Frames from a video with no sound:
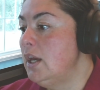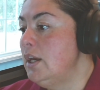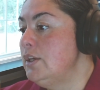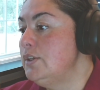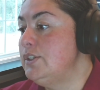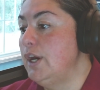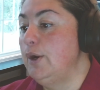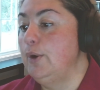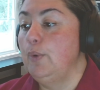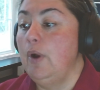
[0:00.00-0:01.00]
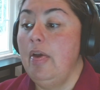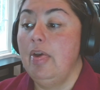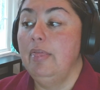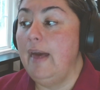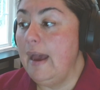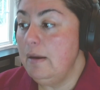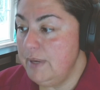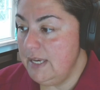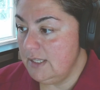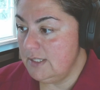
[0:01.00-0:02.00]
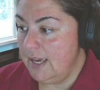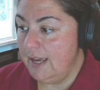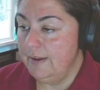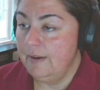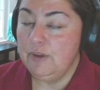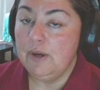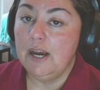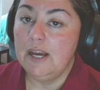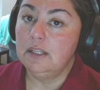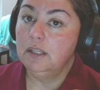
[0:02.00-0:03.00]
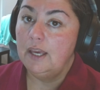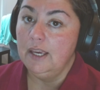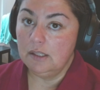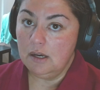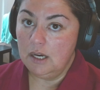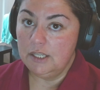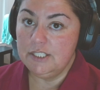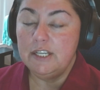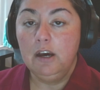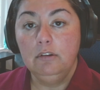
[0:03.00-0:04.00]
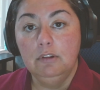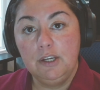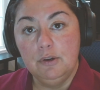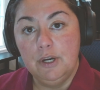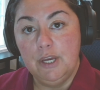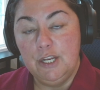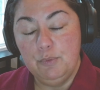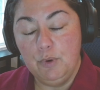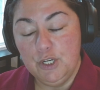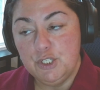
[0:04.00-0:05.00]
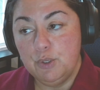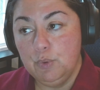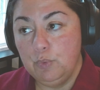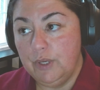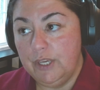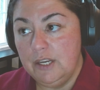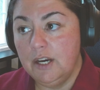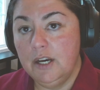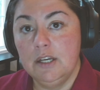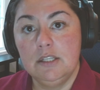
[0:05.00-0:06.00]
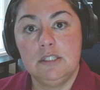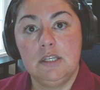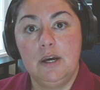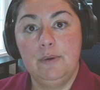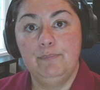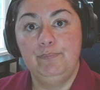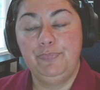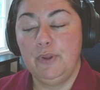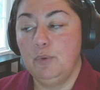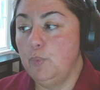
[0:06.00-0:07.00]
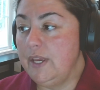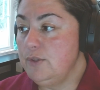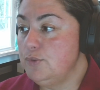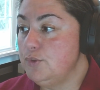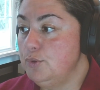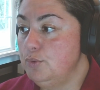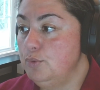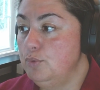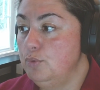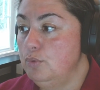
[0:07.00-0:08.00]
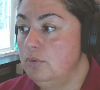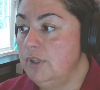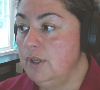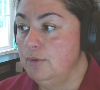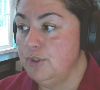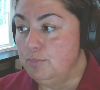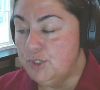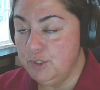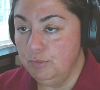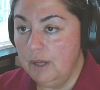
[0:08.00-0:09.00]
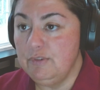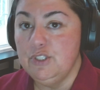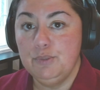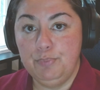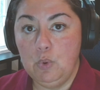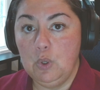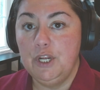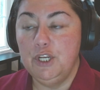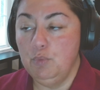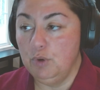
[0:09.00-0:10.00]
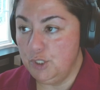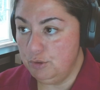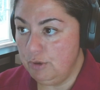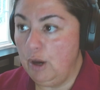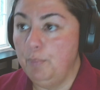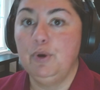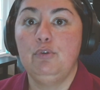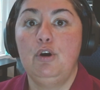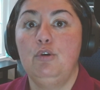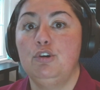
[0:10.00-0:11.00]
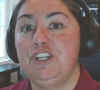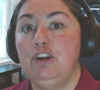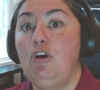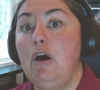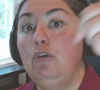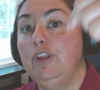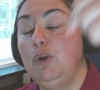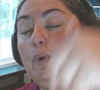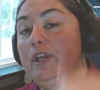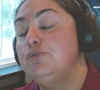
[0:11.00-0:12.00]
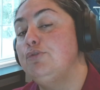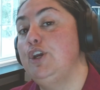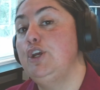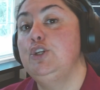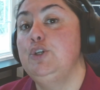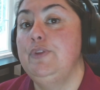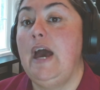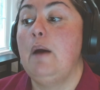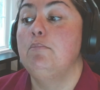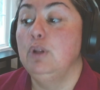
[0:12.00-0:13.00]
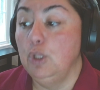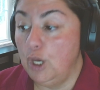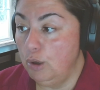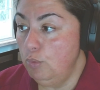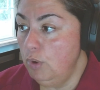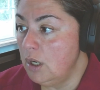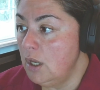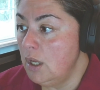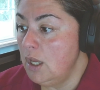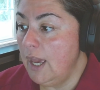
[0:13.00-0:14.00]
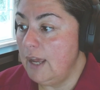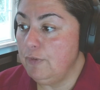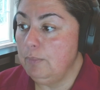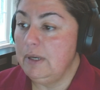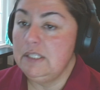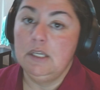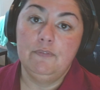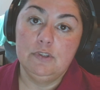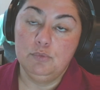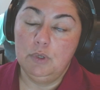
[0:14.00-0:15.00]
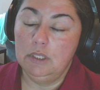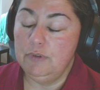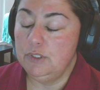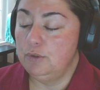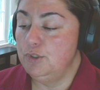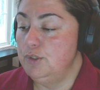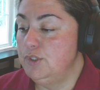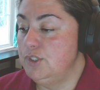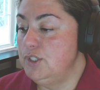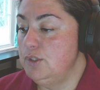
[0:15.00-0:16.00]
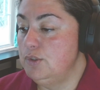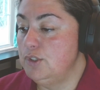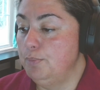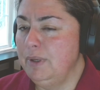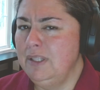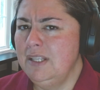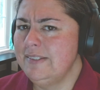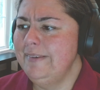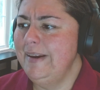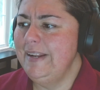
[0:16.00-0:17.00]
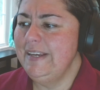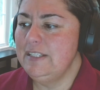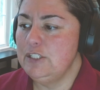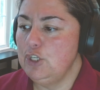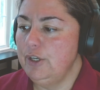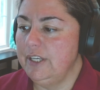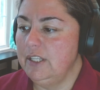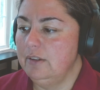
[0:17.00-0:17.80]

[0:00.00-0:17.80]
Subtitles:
So that being said, if you guys like the content, I'll link, and you want to show Ina some ways to, some sh love and support, and you want to help her grow her channel, I'll link ways for you to do that below, and for myself as well if you so choose to do so. But let's go ahead and get started.